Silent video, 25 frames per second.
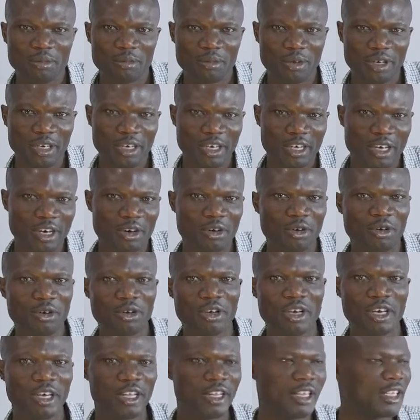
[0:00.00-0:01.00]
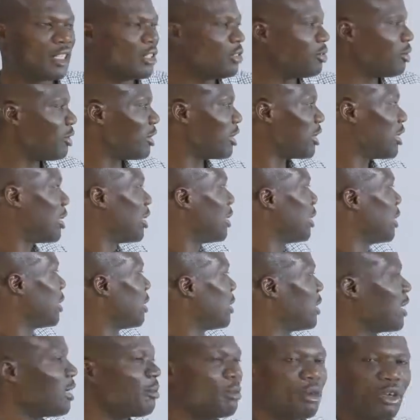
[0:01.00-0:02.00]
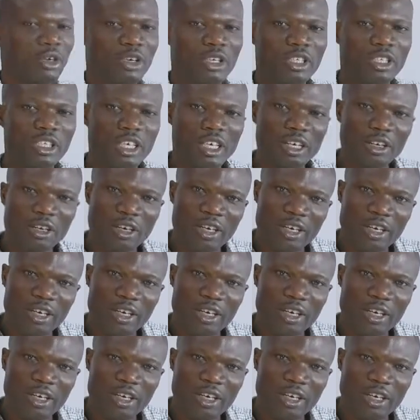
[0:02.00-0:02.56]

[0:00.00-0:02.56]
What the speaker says: But now look at this one. Someone will say,